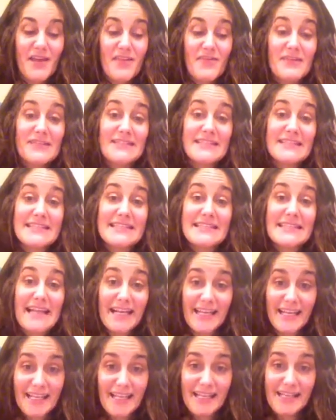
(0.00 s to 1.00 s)
The
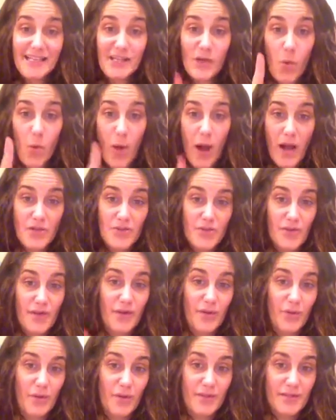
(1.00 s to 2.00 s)
second
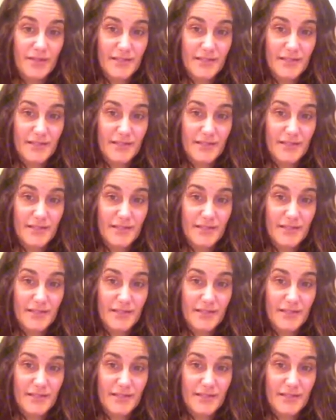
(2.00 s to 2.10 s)
quadrant or the